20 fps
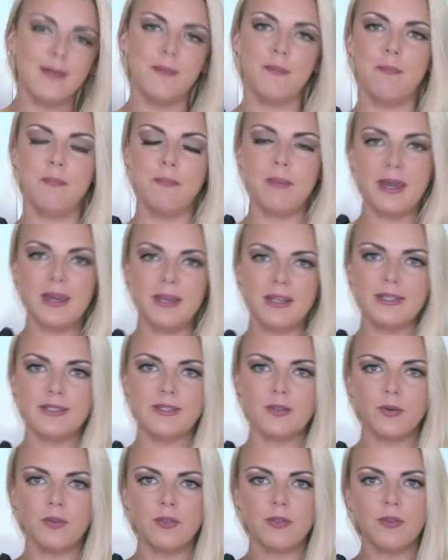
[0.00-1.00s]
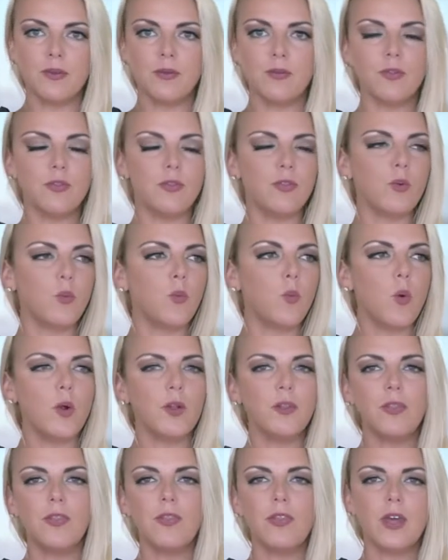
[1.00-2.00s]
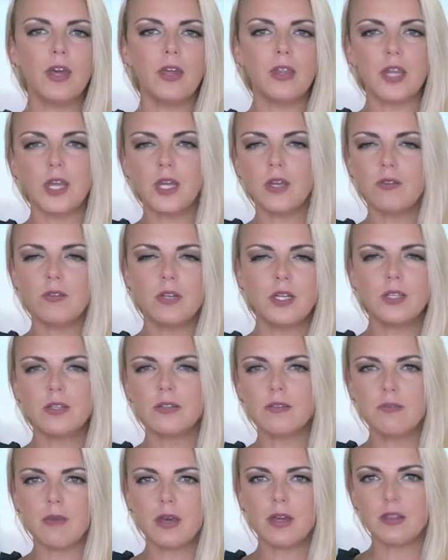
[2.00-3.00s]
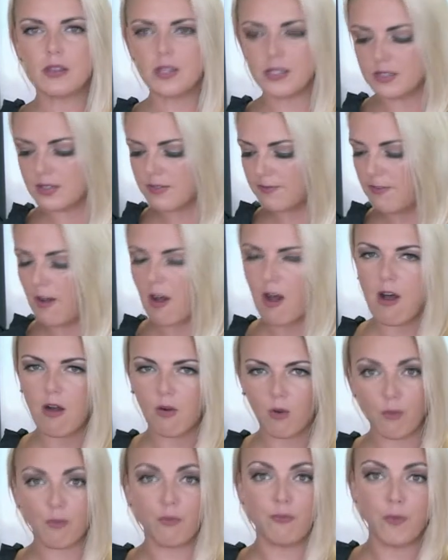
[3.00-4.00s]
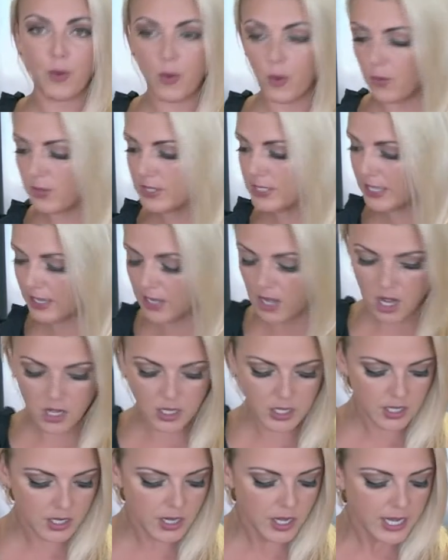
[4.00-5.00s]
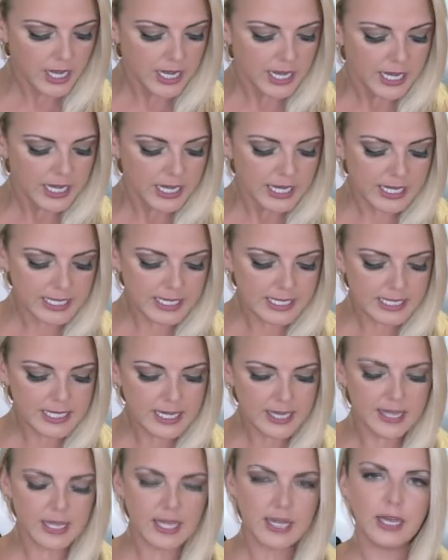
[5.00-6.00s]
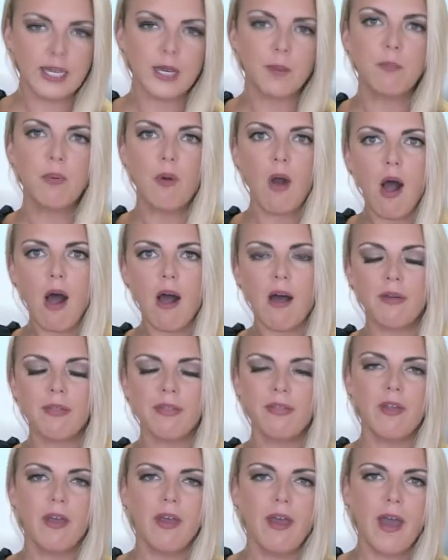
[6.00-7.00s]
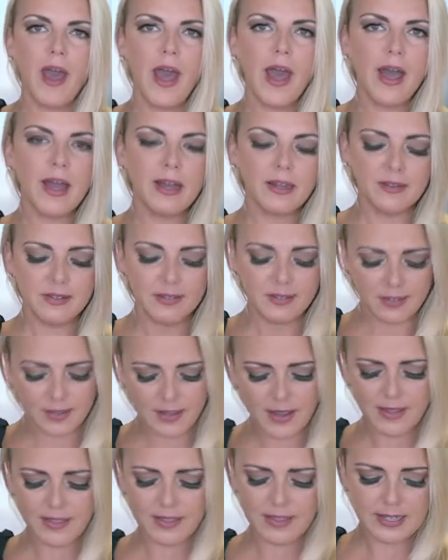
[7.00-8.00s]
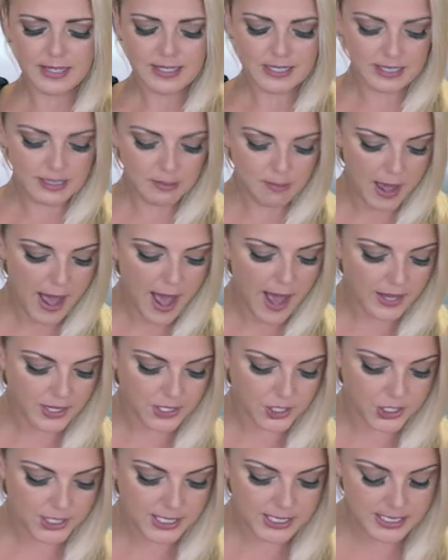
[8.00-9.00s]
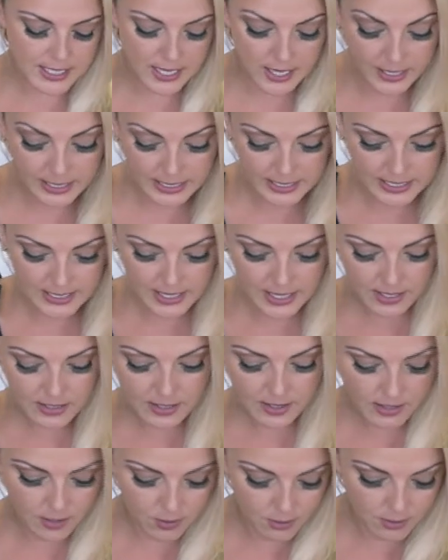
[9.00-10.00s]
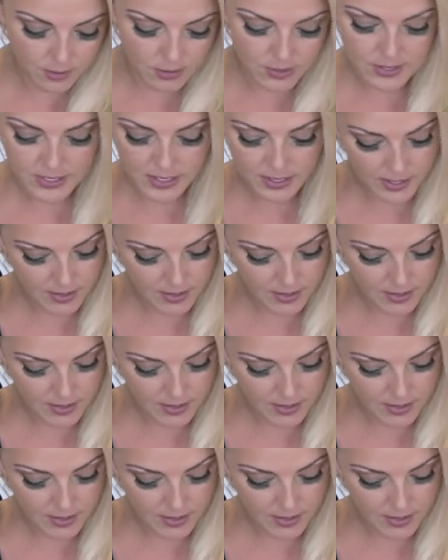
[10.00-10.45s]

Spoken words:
the base, or the one thing that you need to make this pho, or pho as they call it, is the broth. And you get these little packages that are inside the noodles. I